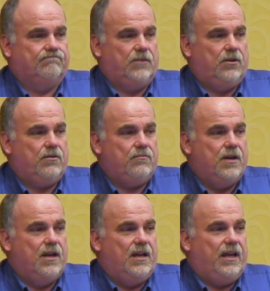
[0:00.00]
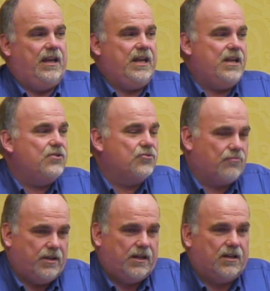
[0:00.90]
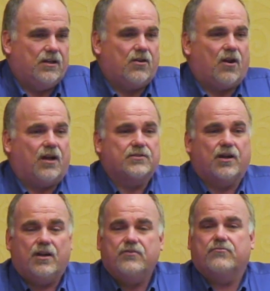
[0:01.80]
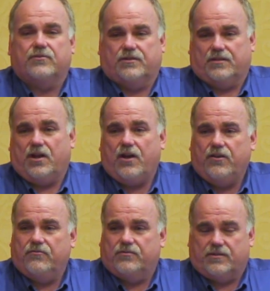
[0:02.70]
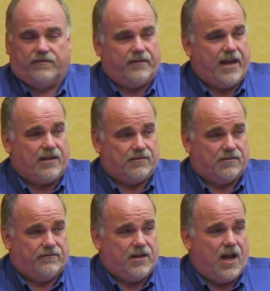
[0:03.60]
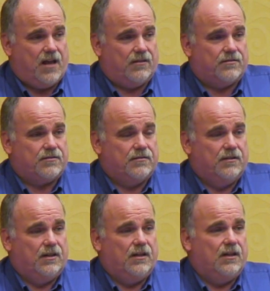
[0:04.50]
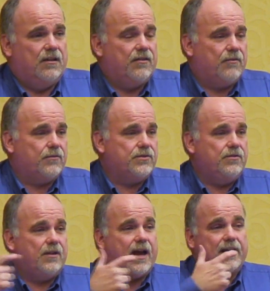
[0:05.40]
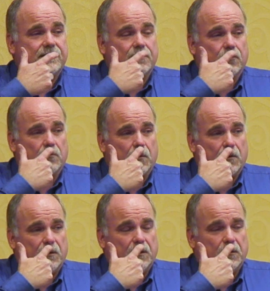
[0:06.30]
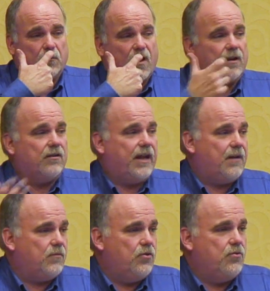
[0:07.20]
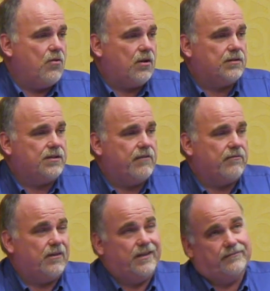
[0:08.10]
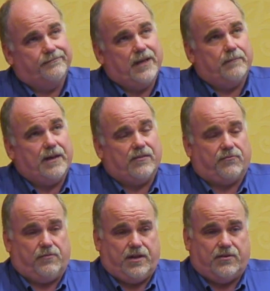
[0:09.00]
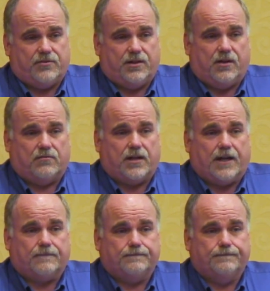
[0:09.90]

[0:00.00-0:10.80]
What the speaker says: You know, an injury can cost hundreds and hundreds of thousands of dollars. There were two guys that were burned in Rotterdam, New York, maybe about 3 years ago now.